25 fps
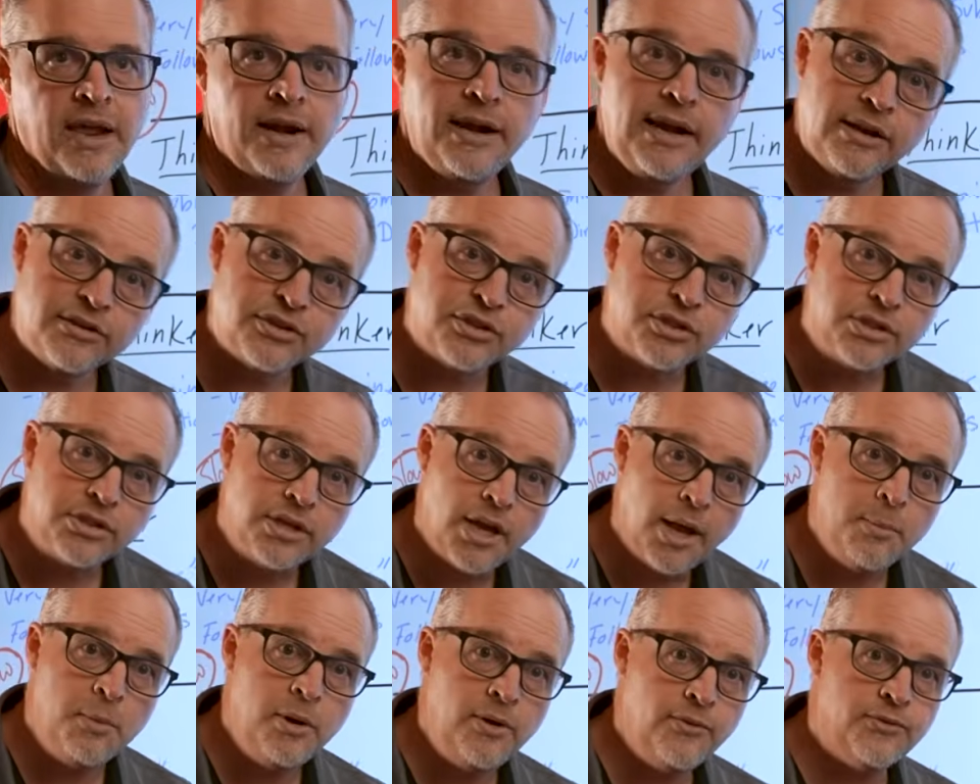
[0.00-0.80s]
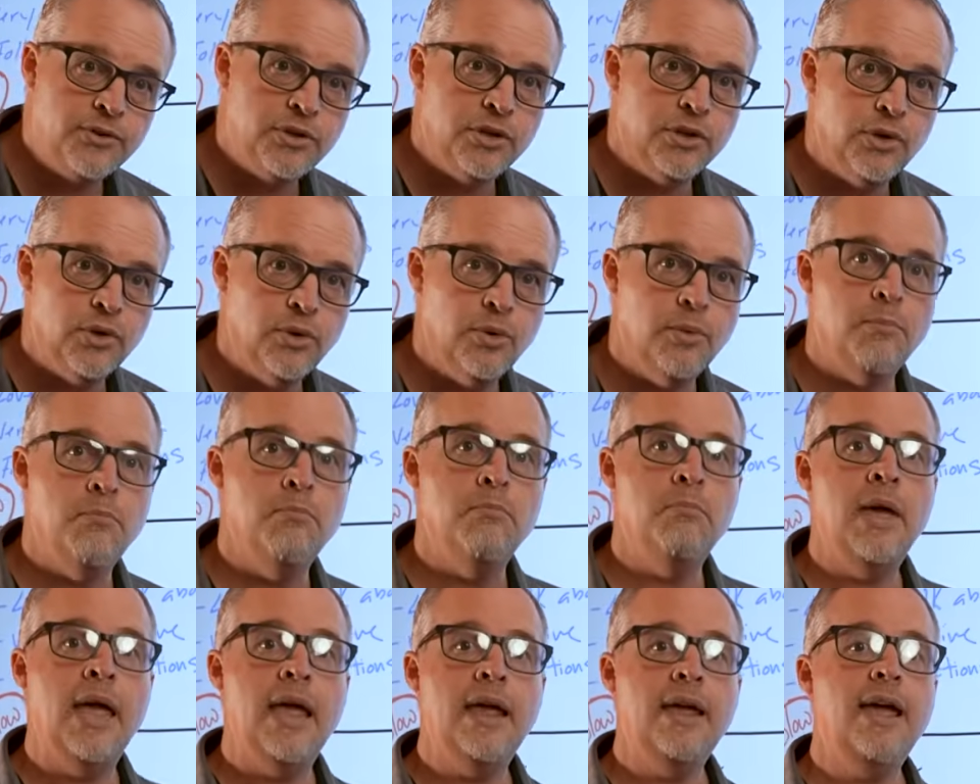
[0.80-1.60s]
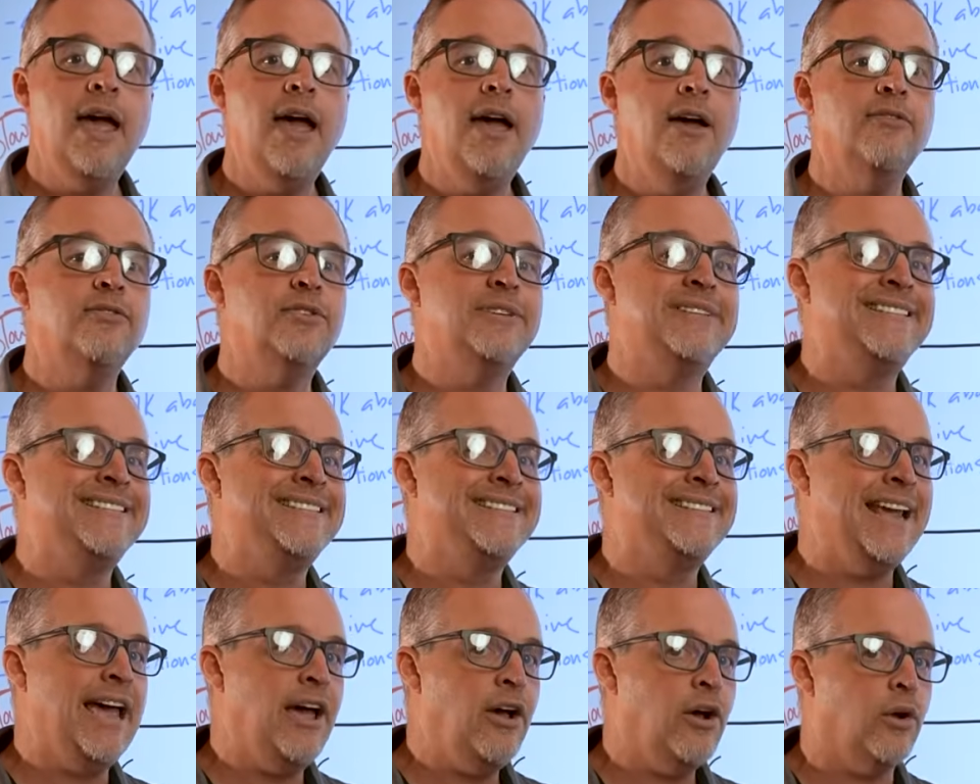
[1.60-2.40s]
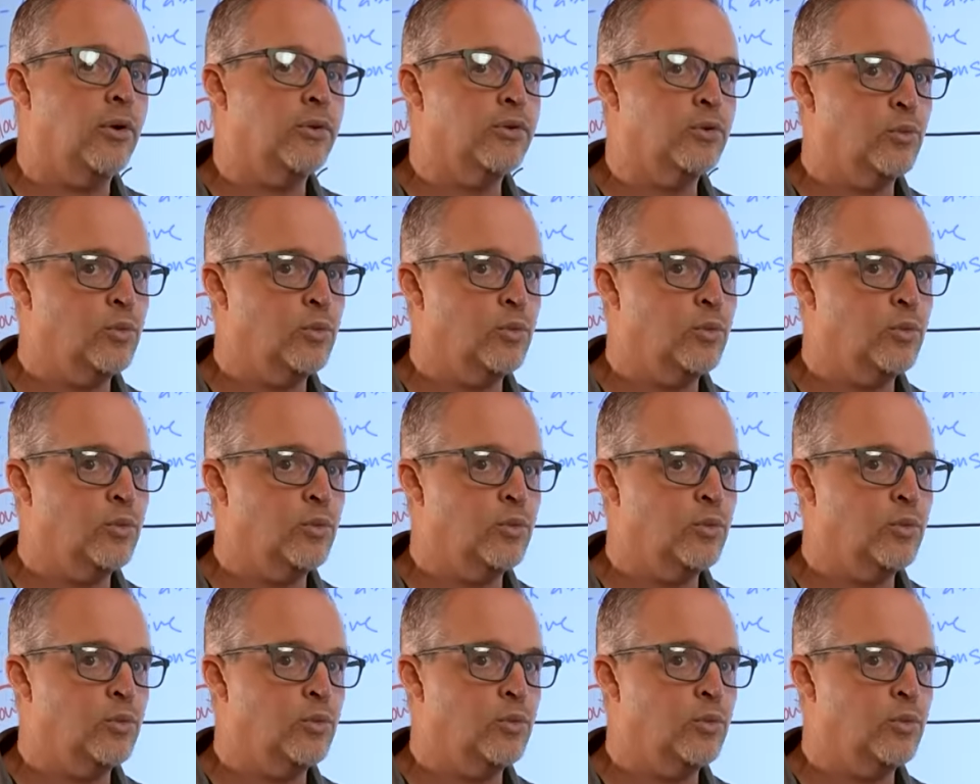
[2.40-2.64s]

Now, some of you may have dealt